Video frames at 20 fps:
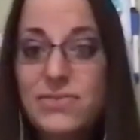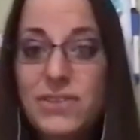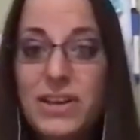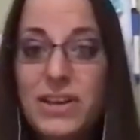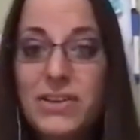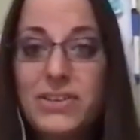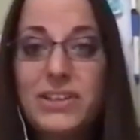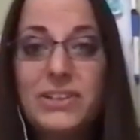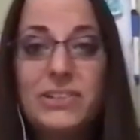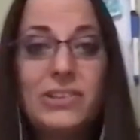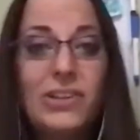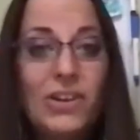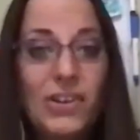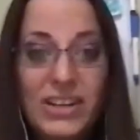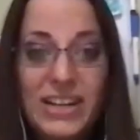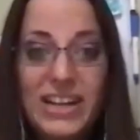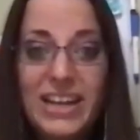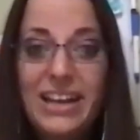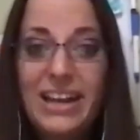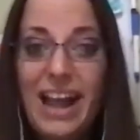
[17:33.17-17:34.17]
field and
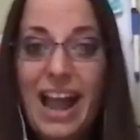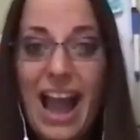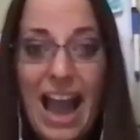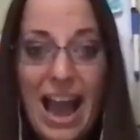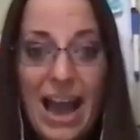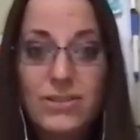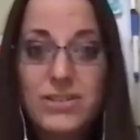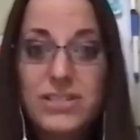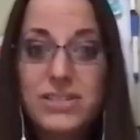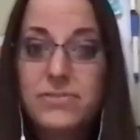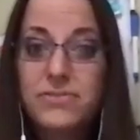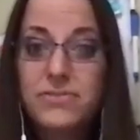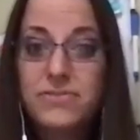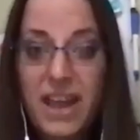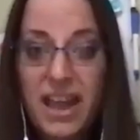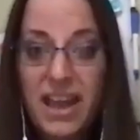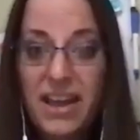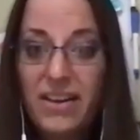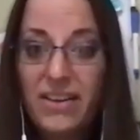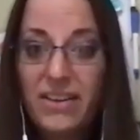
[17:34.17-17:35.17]
learning how to
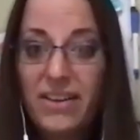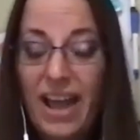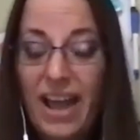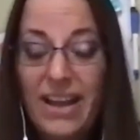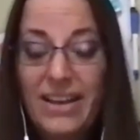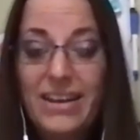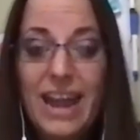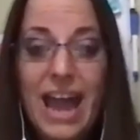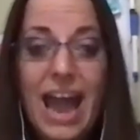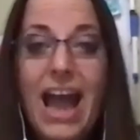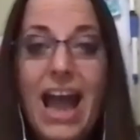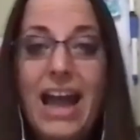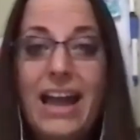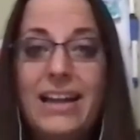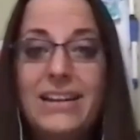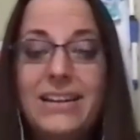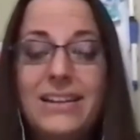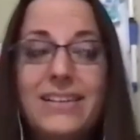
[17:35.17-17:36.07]
fail and not